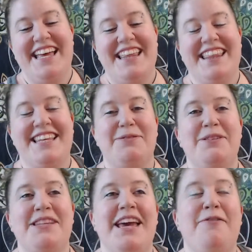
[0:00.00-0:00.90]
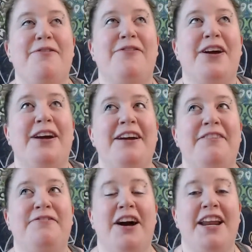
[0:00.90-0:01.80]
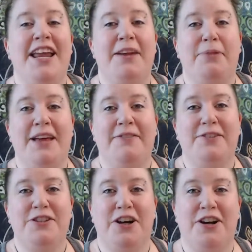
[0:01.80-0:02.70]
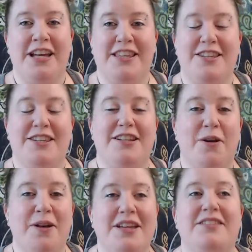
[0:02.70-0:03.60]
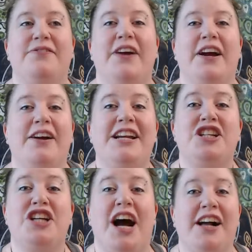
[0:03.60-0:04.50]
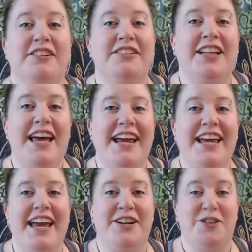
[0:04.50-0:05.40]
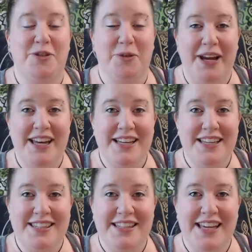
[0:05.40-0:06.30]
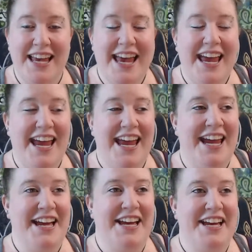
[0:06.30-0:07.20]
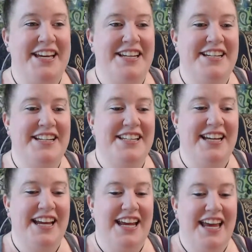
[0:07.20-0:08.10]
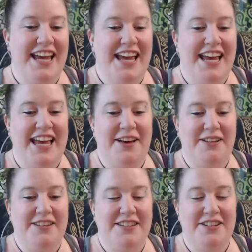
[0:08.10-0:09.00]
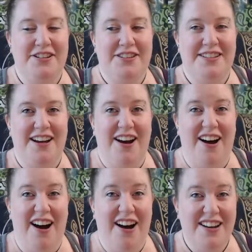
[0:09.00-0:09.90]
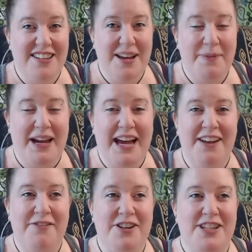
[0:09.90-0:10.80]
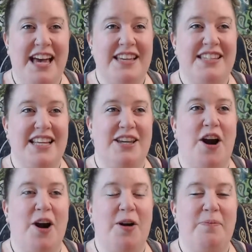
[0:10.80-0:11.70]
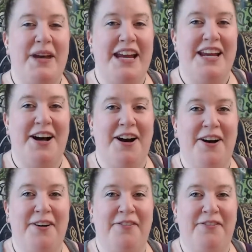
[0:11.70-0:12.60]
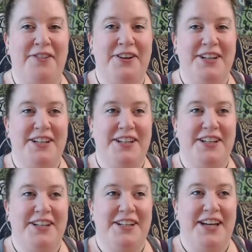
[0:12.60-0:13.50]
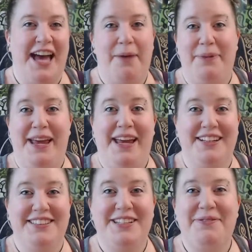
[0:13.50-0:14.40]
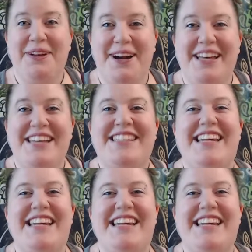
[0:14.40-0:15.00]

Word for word: this was a very fun and playful journey. The stone is very childlike and joyous, and it's just awesome. It kind of just has this heartbeat of happy, to be honest.